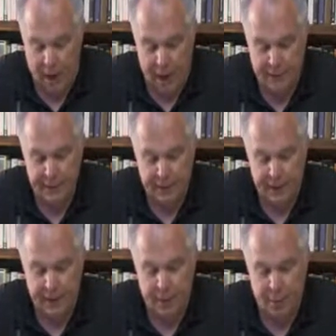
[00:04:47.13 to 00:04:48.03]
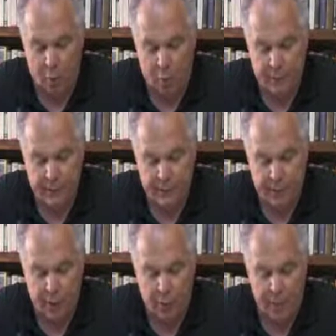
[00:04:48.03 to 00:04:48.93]
is really important.
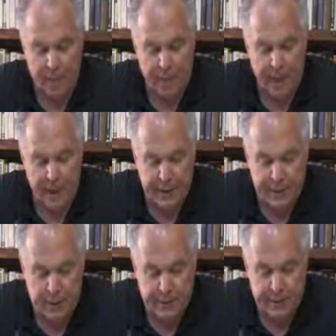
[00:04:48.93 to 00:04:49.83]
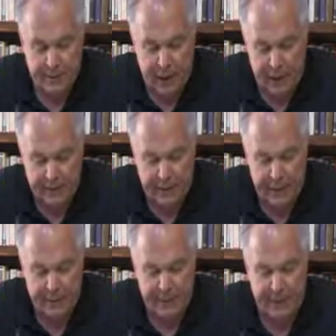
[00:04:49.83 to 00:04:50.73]
So in terms of
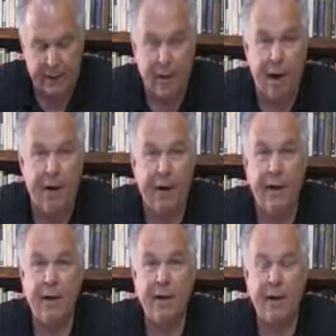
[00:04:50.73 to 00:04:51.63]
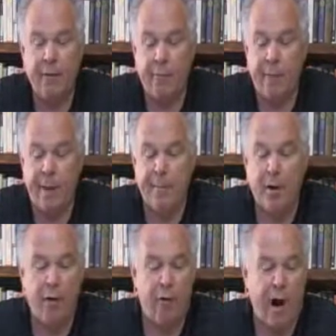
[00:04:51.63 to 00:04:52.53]
content and clarity,
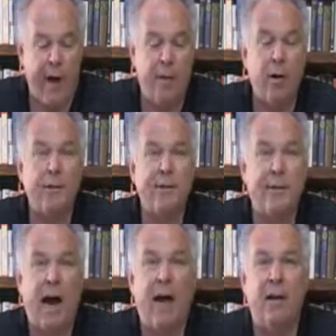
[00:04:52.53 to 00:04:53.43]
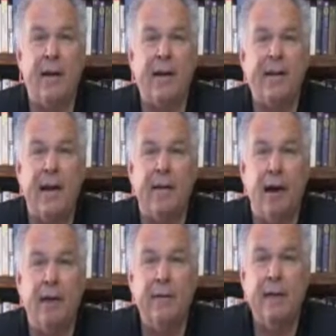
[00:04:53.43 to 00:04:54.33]
remember grammar, style,
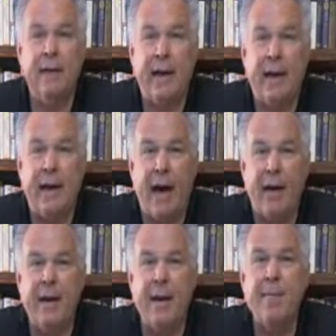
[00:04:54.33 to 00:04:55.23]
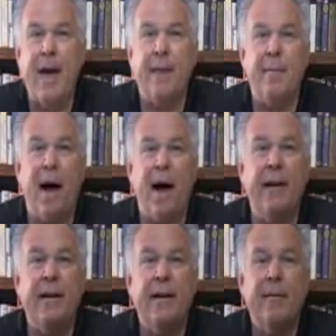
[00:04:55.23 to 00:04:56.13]
etc., and keep that in
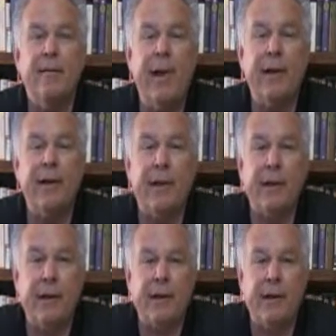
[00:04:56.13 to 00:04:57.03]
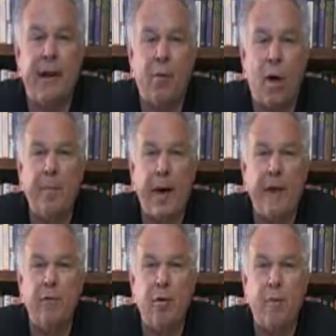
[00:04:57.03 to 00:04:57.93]
mind. Make sure this
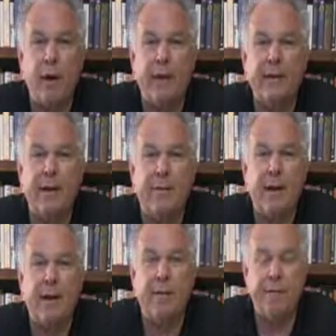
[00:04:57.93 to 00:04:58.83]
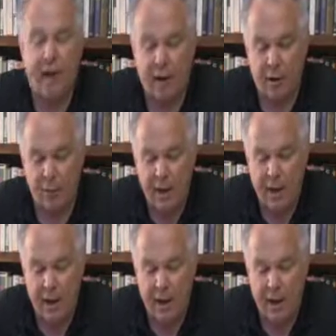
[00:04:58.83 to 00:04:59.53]
one-page rubric is something you follow,